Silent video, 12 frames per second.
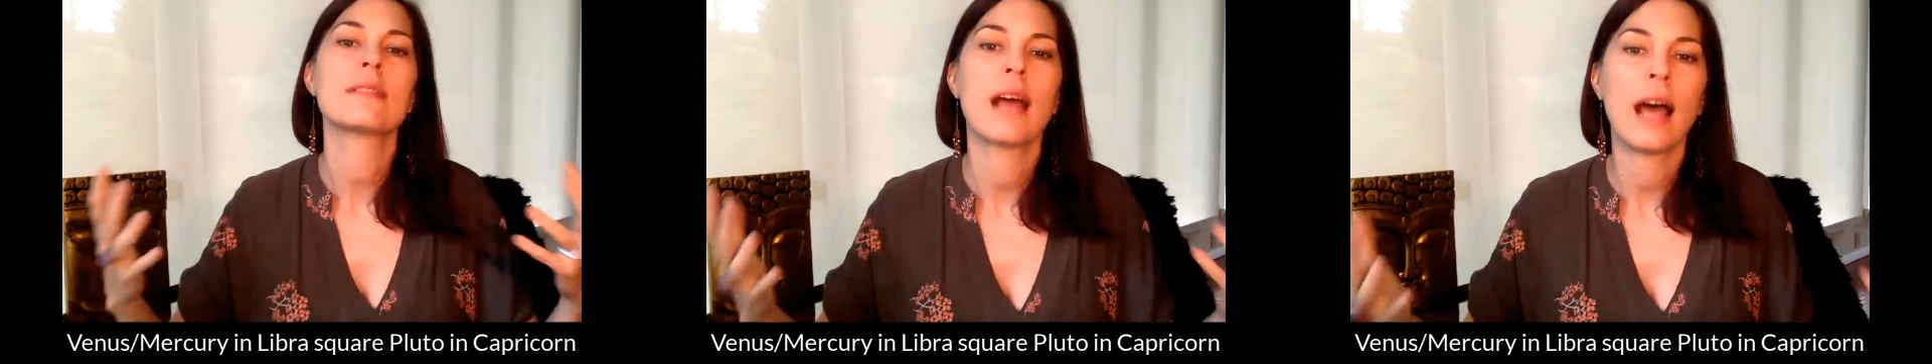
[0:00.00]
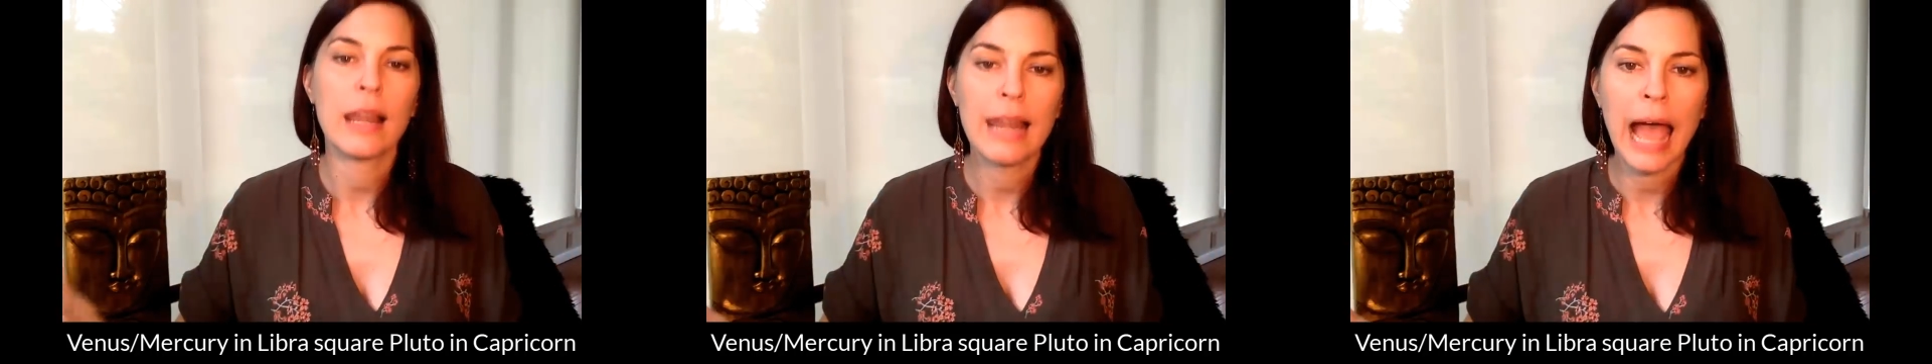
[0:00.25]

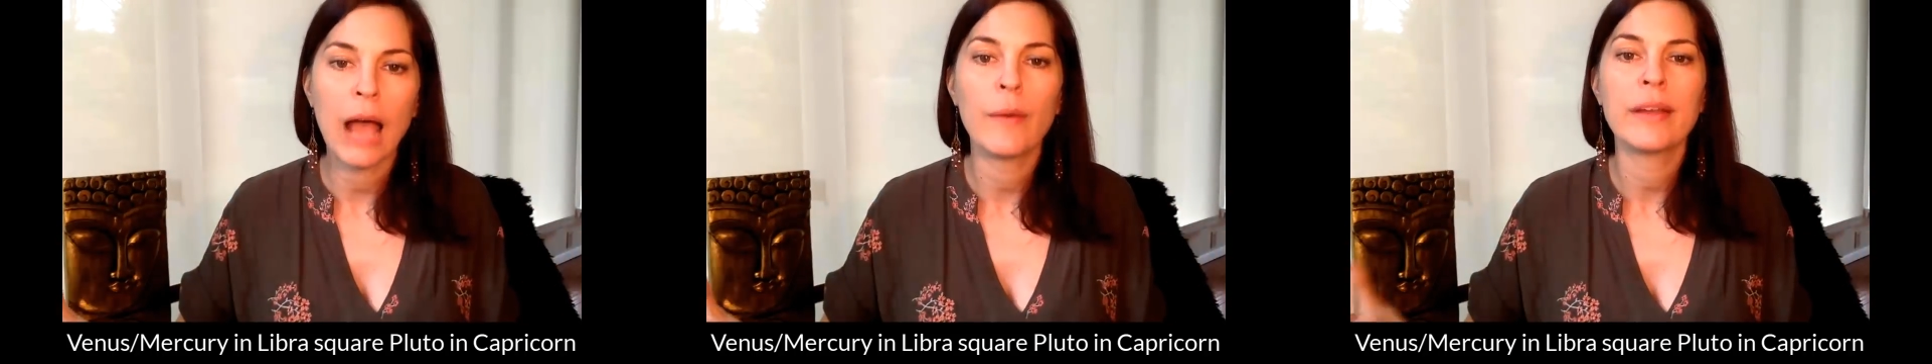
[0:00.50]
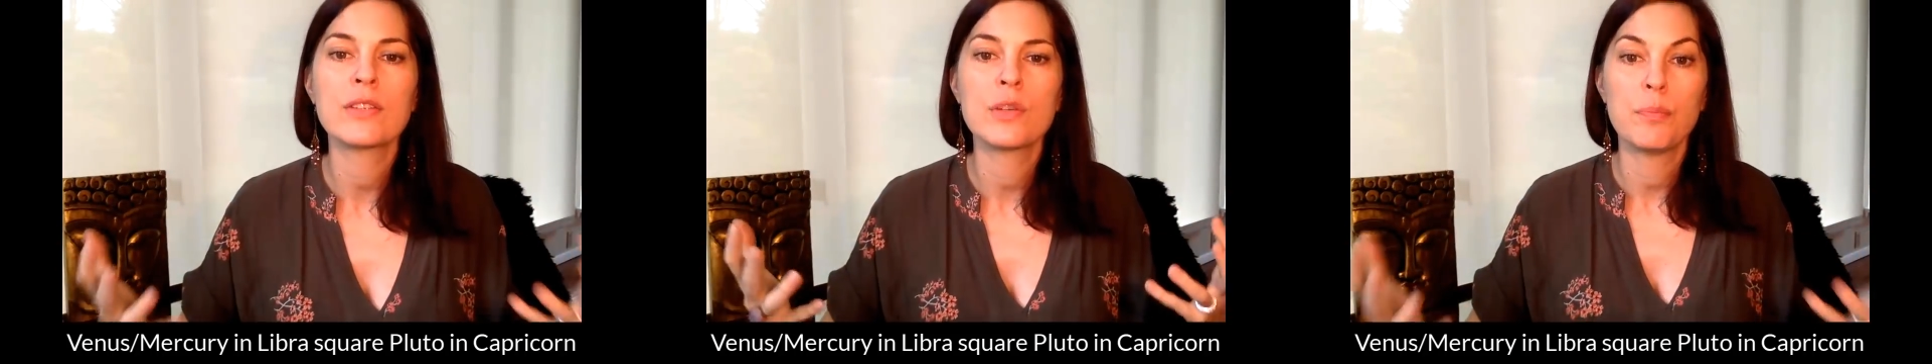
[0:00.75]
allow
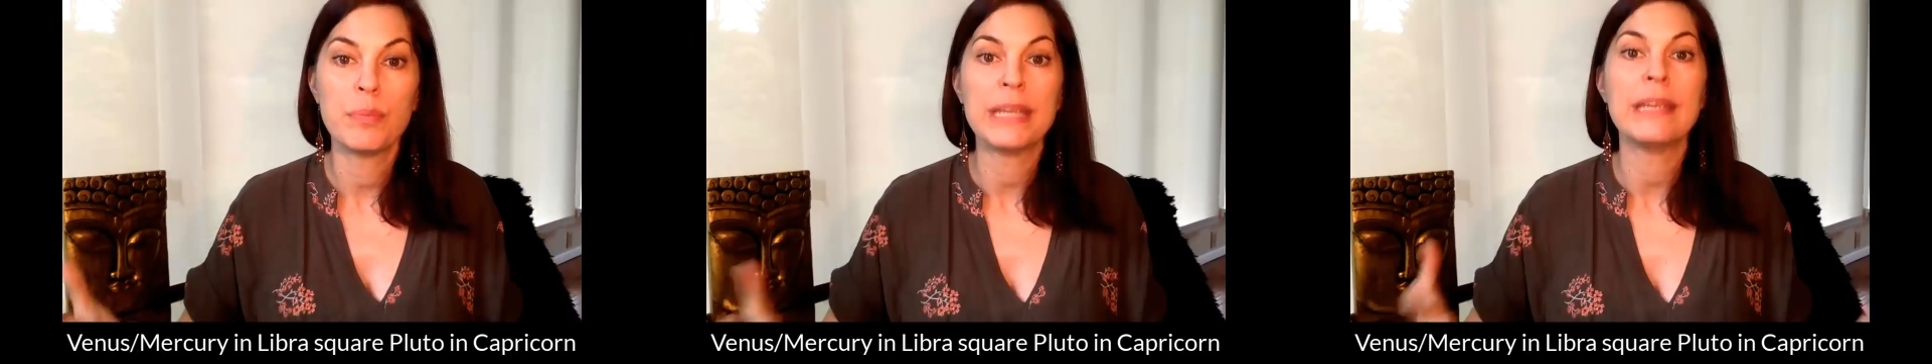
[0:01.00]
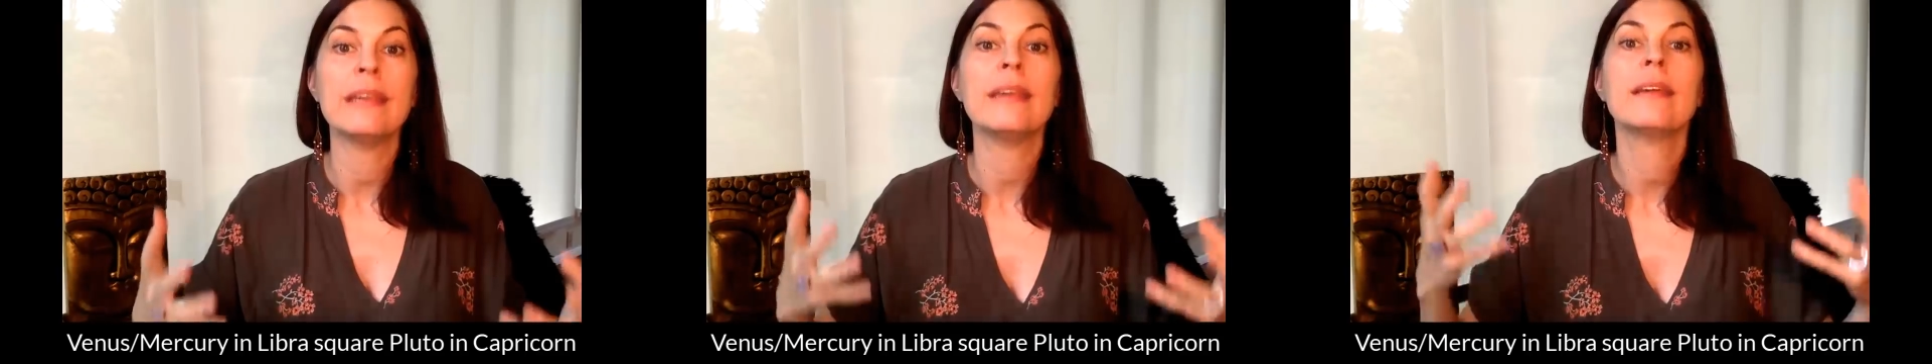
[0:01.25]
it to
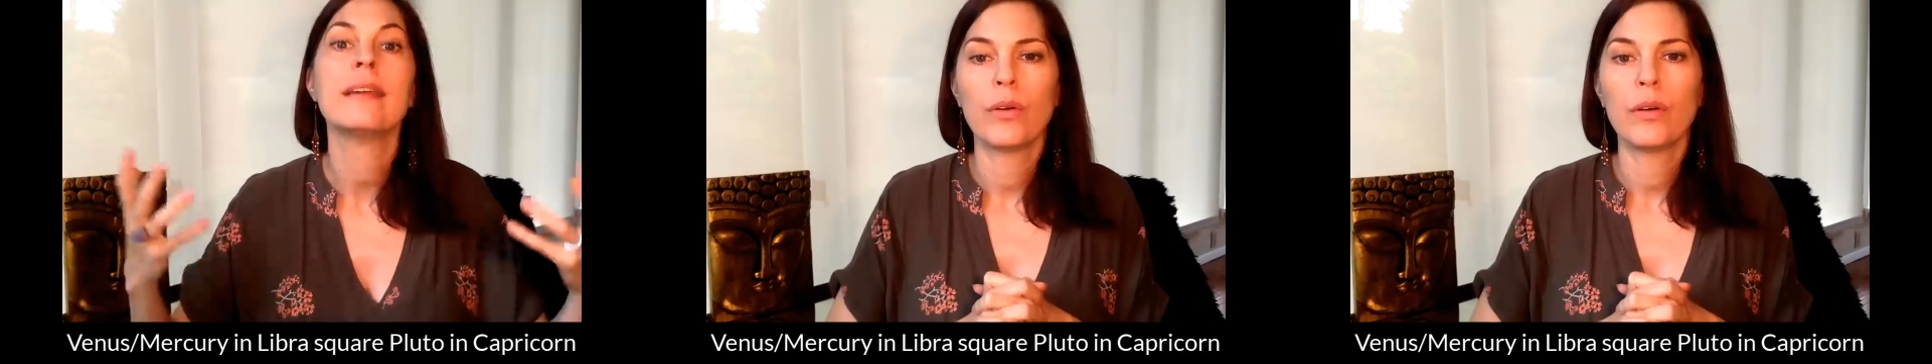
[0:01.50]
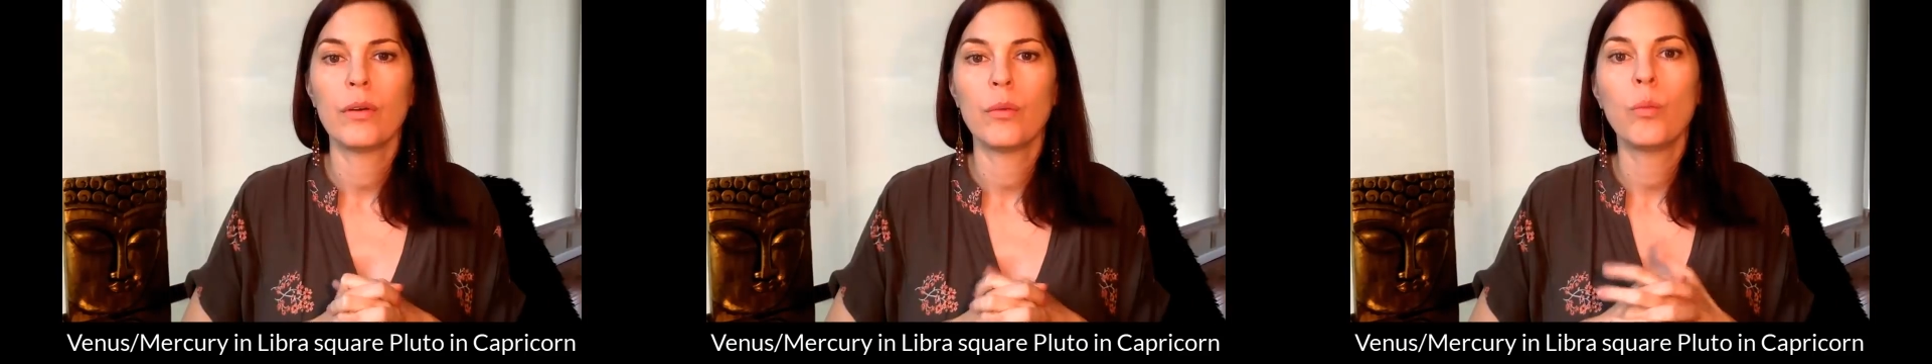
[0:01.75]
be
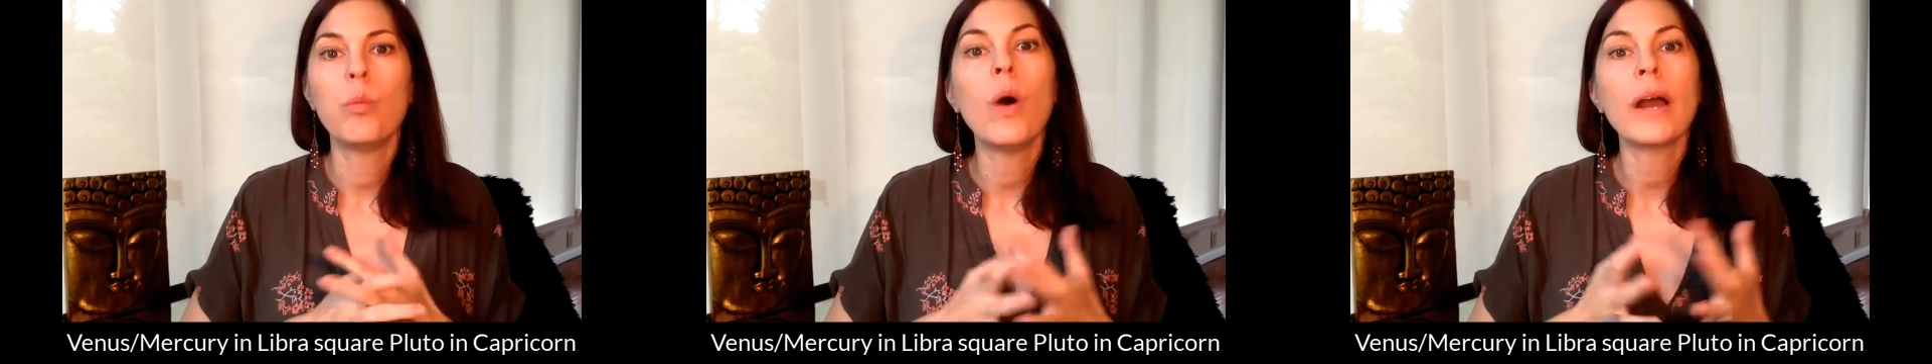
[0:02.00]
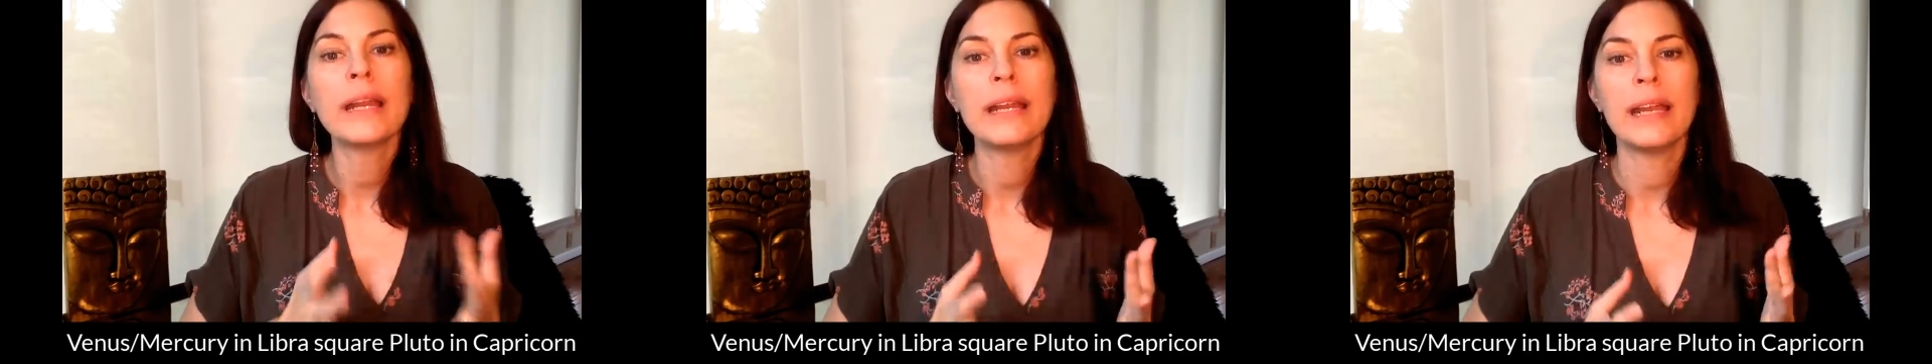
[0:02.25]
what
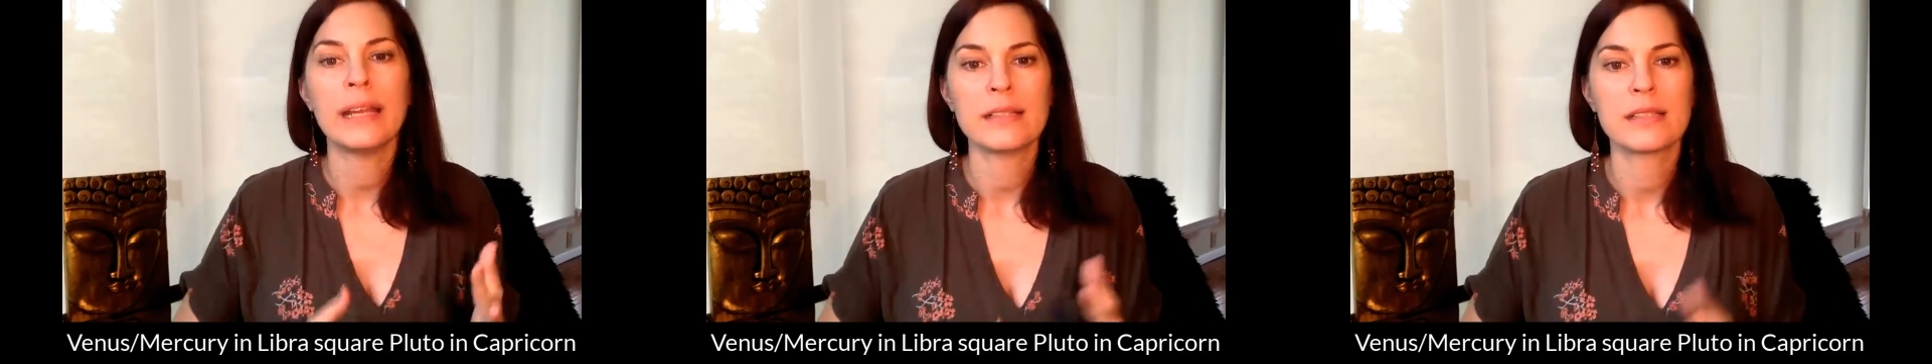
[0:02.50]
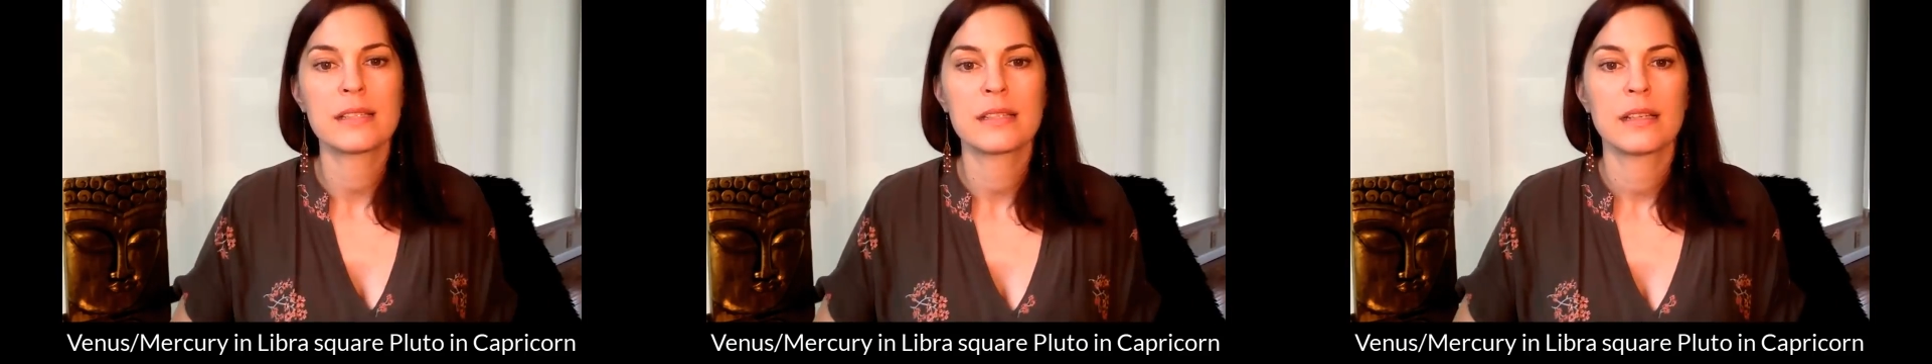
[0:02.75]
it
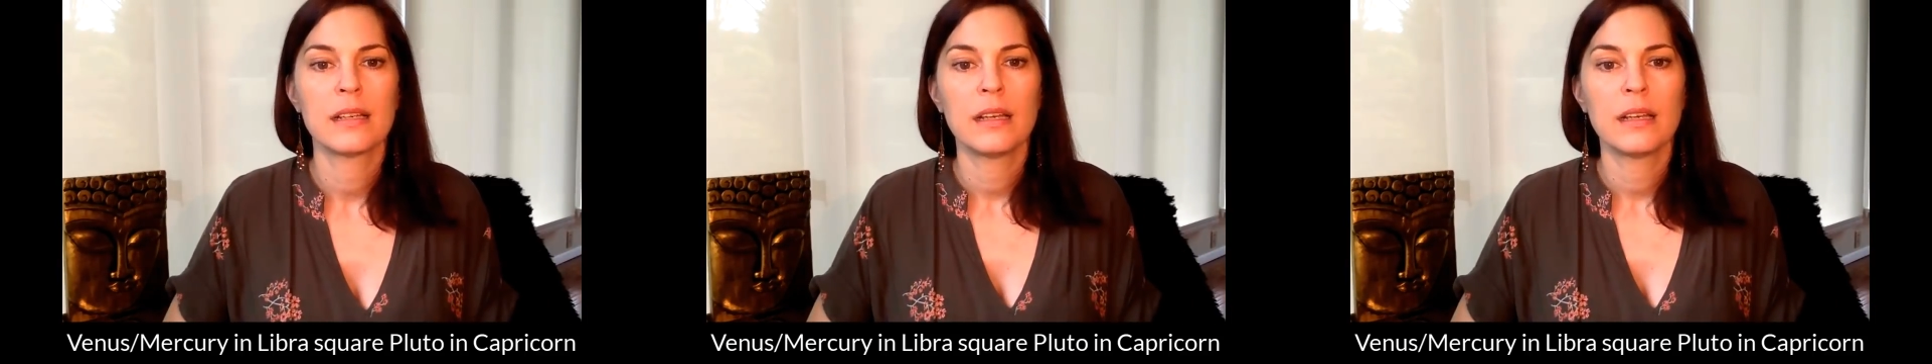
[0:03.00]
is,